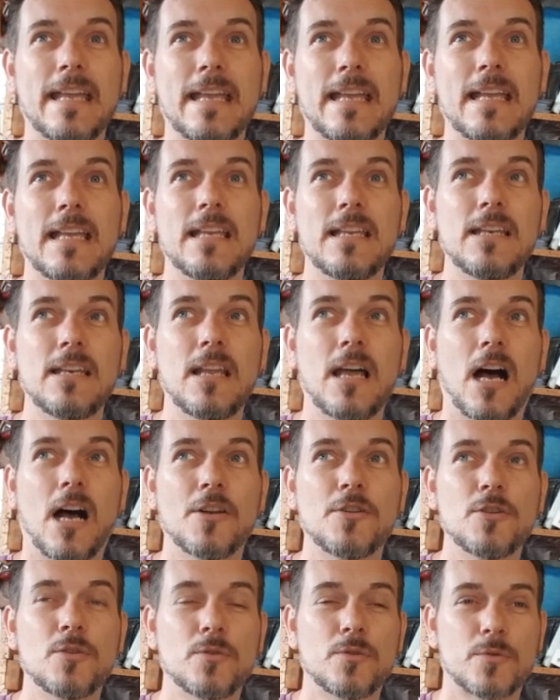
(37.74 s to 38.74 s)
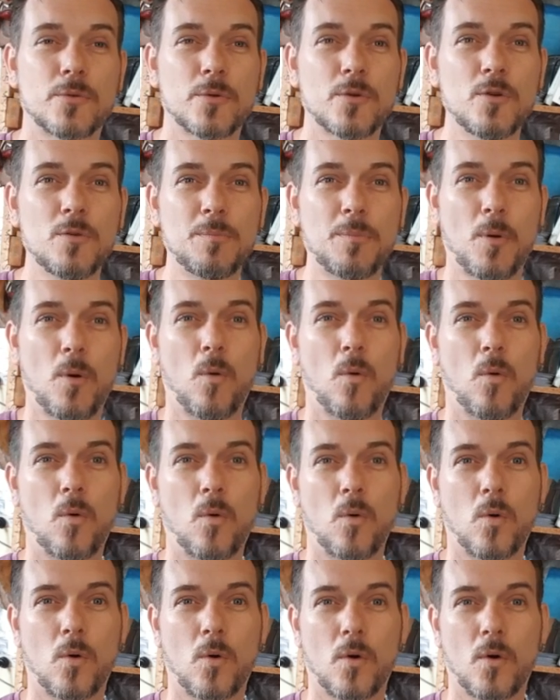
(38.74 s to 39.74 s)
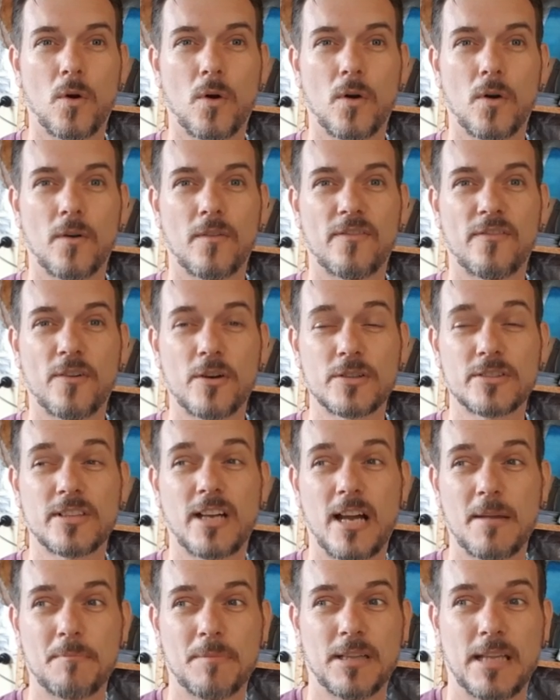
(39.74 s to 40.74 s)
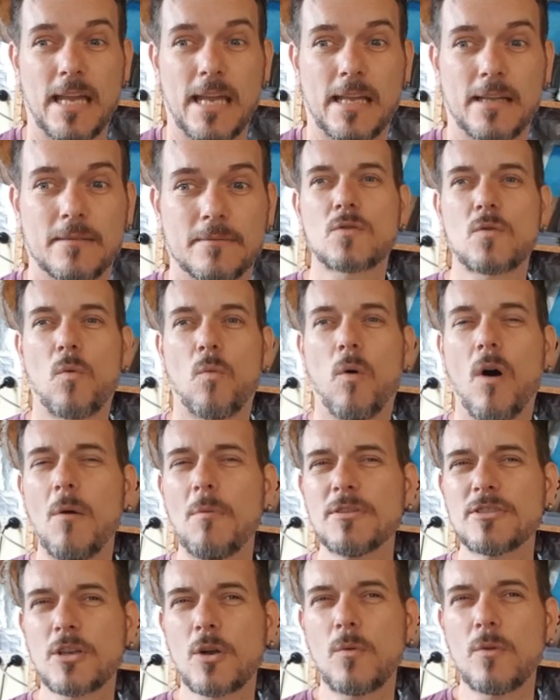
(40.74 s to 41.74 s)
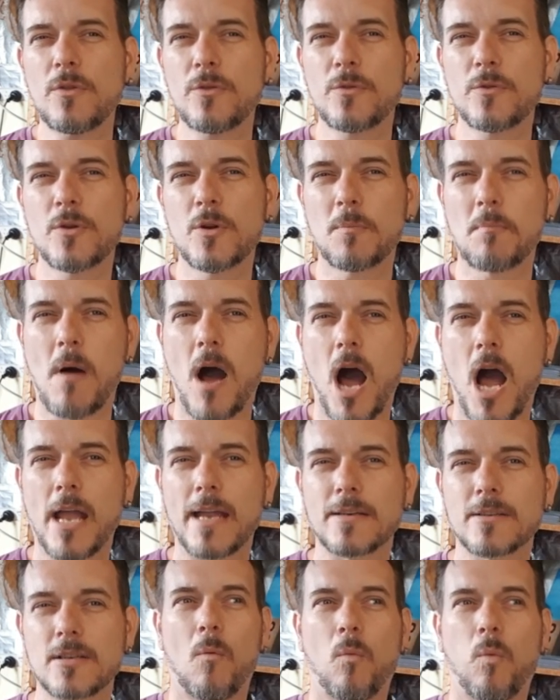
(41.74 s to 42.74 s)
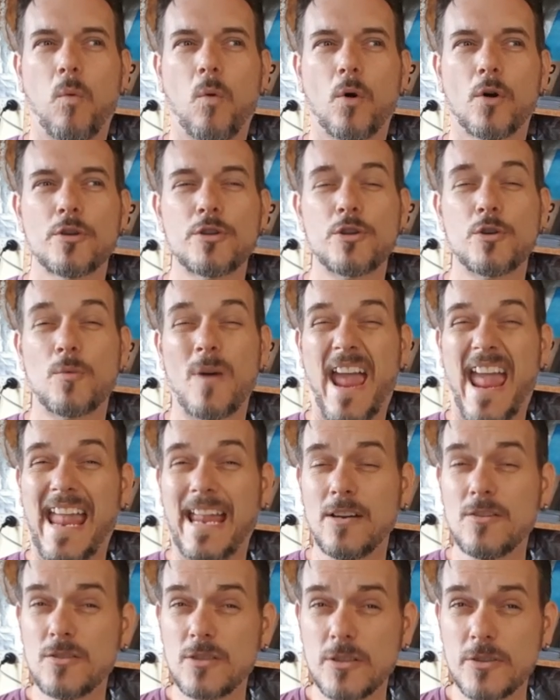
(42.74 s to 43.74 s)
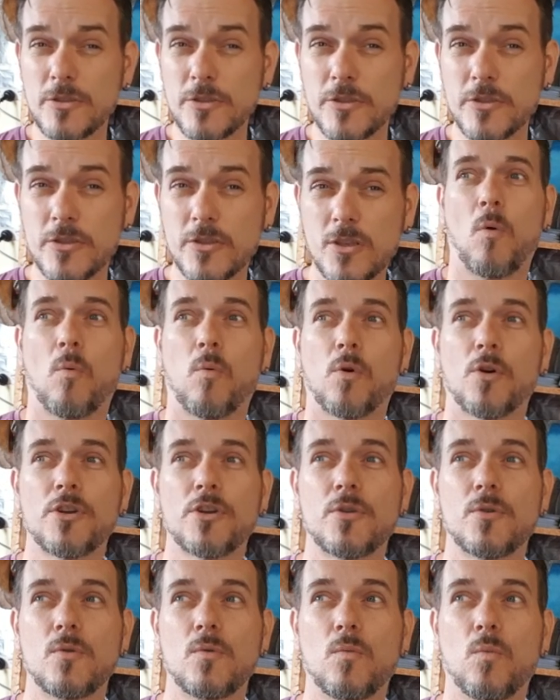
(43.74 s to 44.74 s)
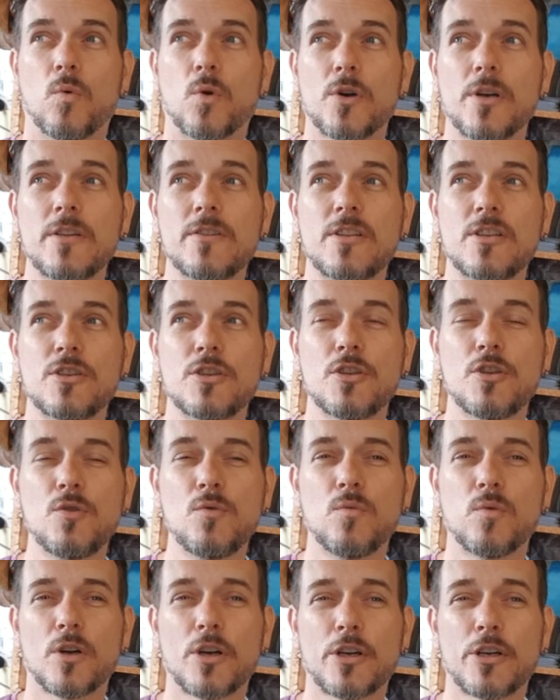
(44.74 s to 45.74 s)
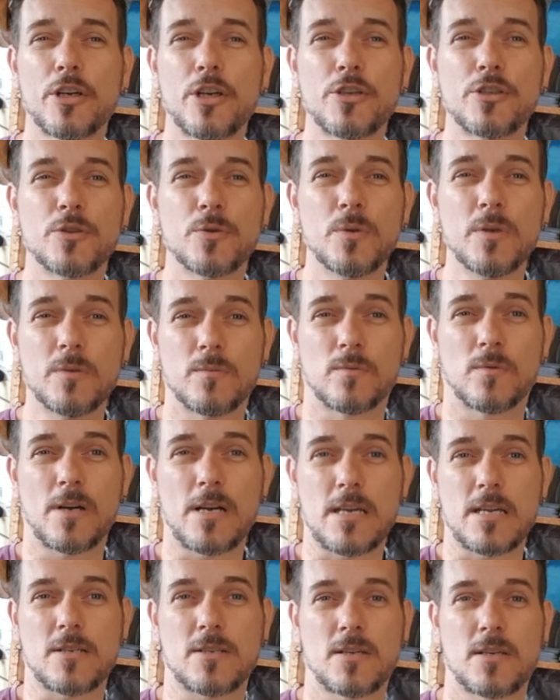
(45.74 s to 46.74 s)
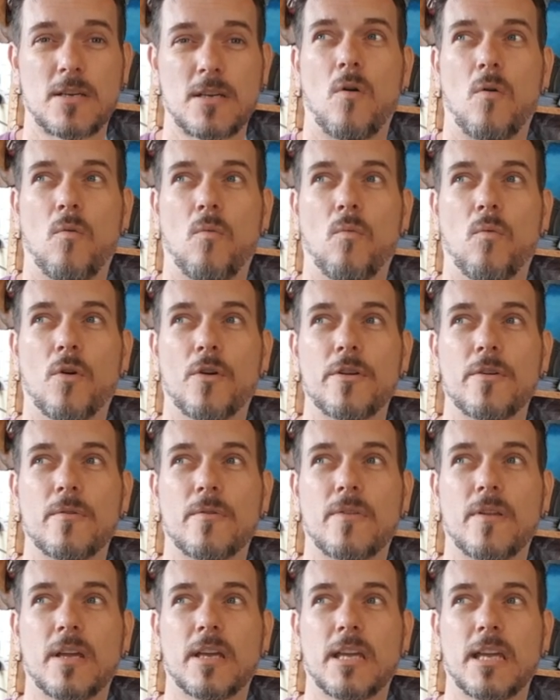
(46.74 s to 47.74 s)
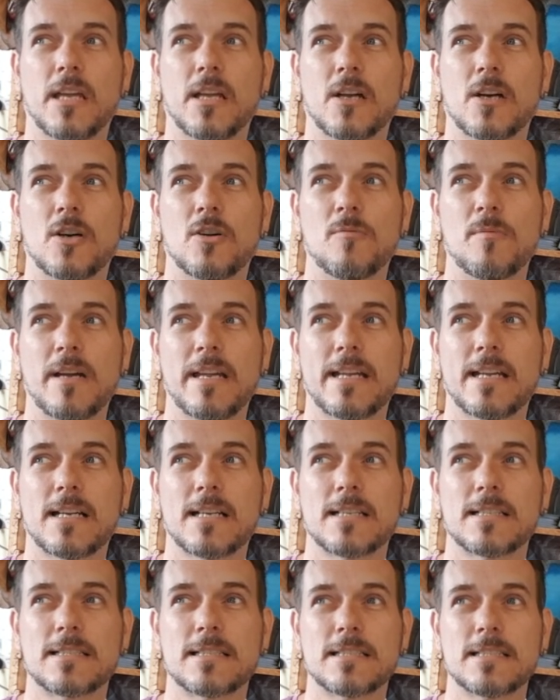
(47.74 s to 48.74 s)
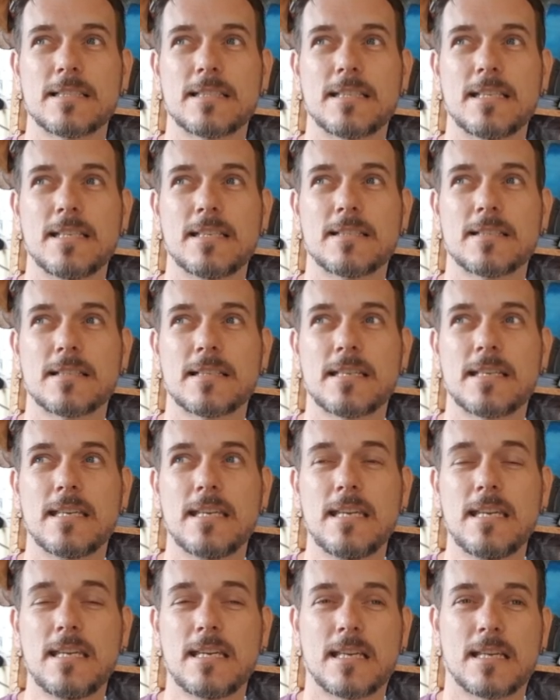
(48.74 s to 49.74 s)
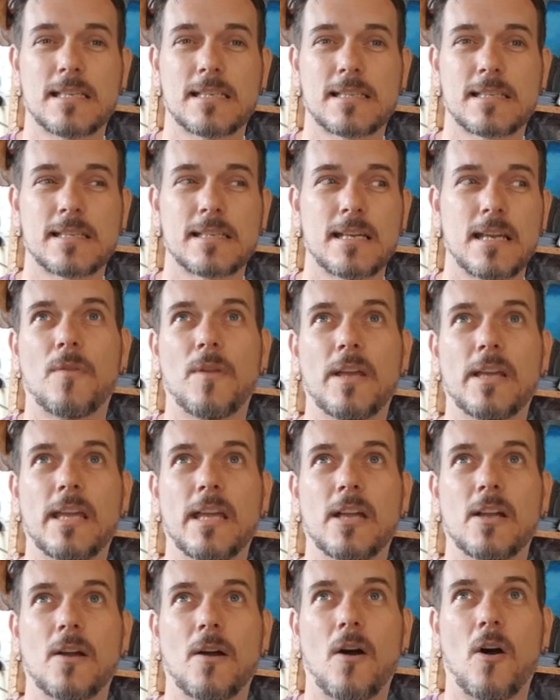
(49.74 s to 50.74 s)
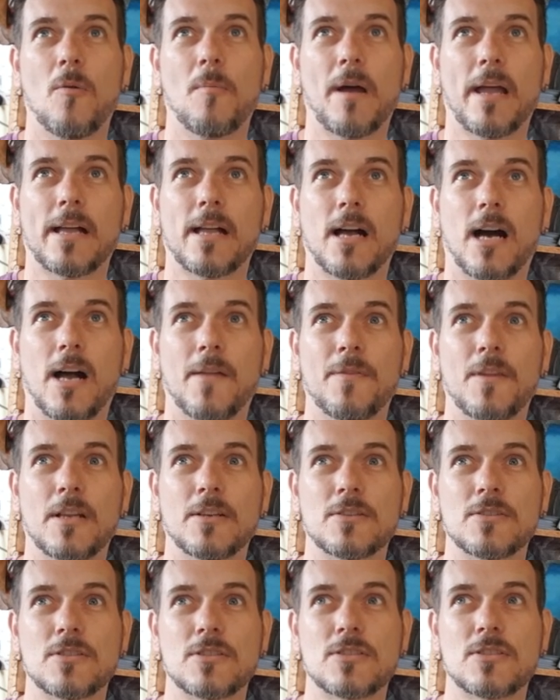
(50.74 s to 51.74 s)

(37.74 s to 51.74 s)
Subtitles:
in a new group or first time playing. So what was going through your mind? Were you anxious? Were you worried that you weren't going to do it right? Were you thinking, oh my god, these are geeks? Thinking, oh my god, the